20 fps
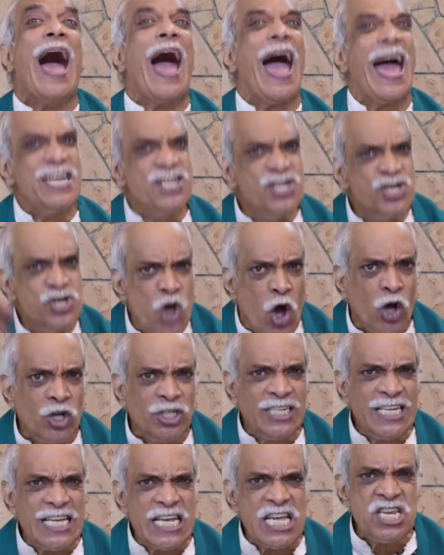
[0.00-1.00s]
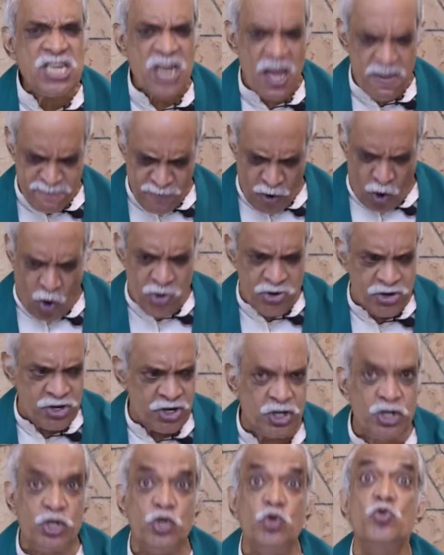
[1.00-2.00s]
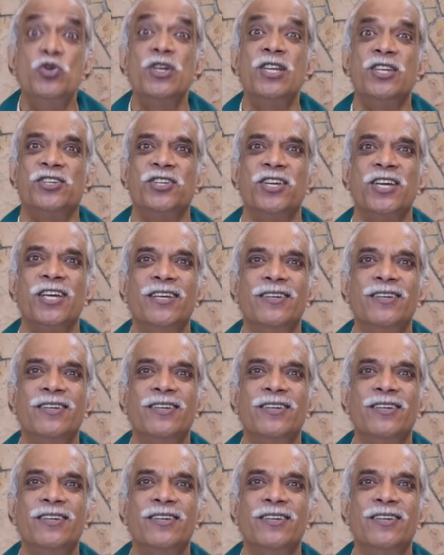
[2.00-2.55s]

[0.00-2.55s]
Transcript: and not enough on unity.